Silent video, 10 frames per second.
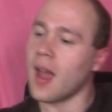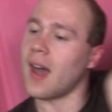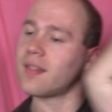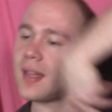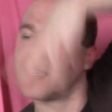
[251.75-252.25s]
I
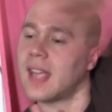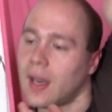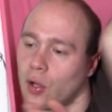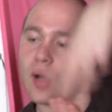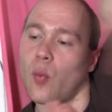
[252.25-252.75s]
decided to
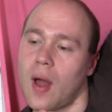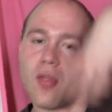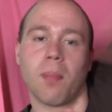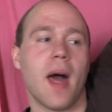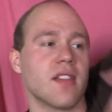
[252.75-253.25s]
again look around
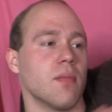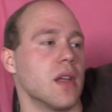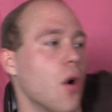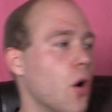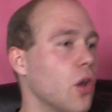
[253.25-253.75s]
the Plaza
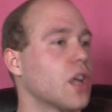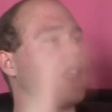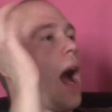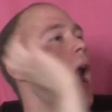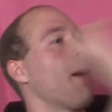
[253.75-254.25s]
Mayor, look at
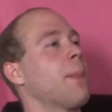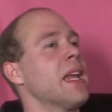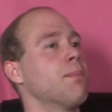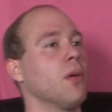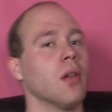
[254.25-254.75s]
the hot
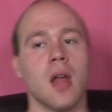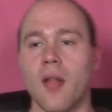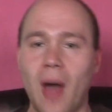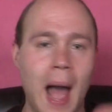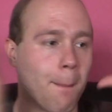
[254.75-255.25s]
people
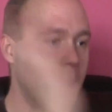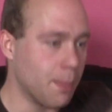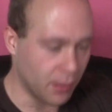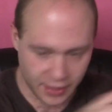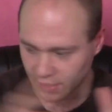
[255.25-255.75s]

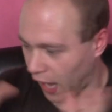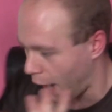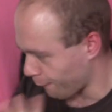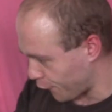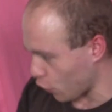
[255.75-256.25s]
eating
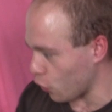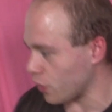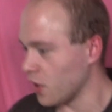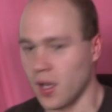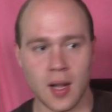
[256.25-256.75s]
hot
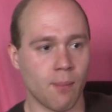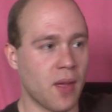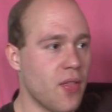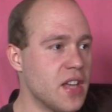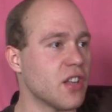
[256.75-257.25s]
food, and then